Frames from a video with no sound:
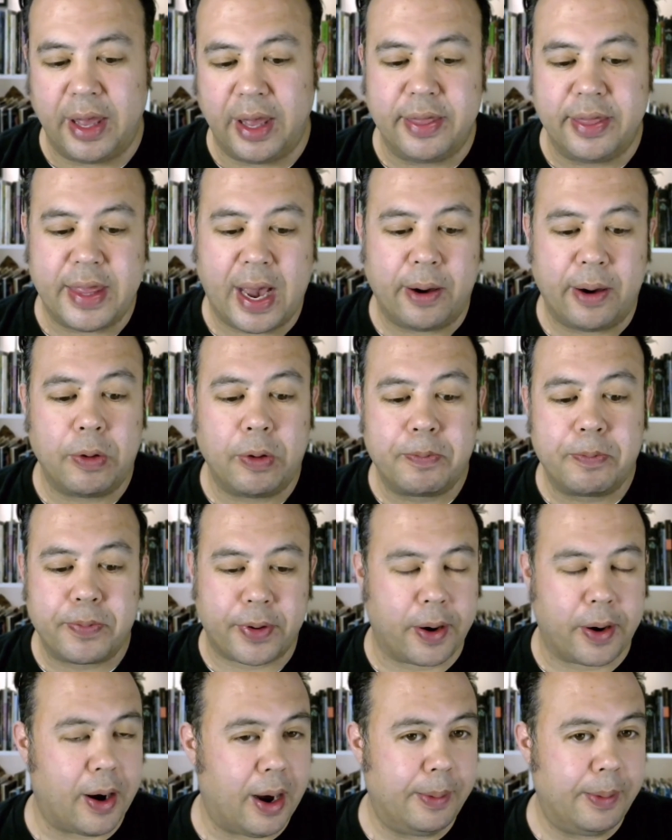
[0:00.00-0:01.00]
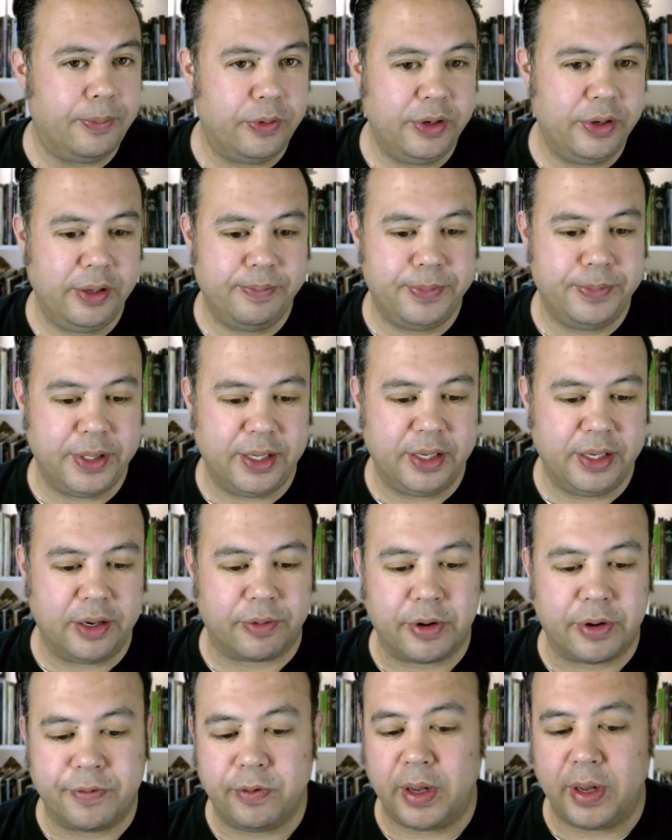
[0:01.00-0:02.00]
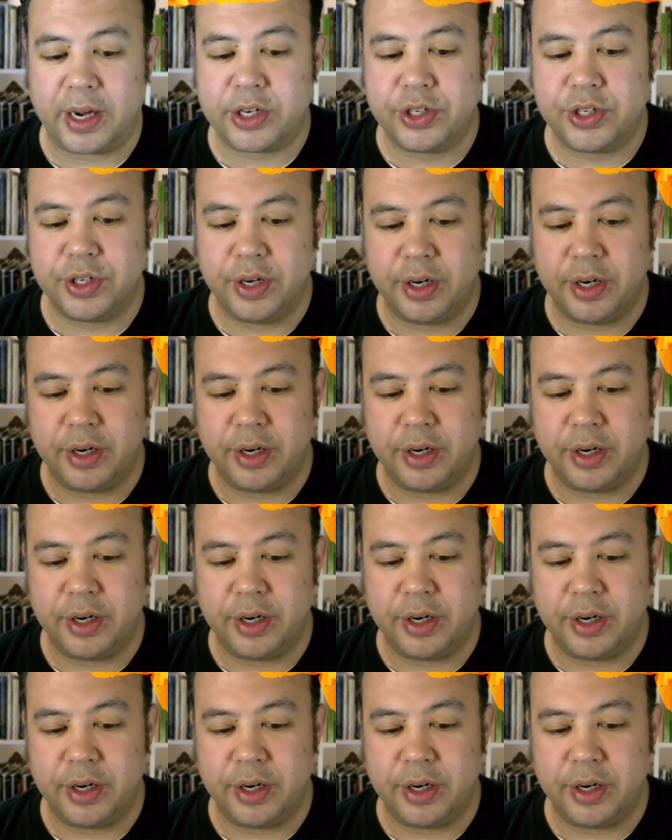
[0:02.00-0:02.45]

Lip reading: And that will probably be a reflection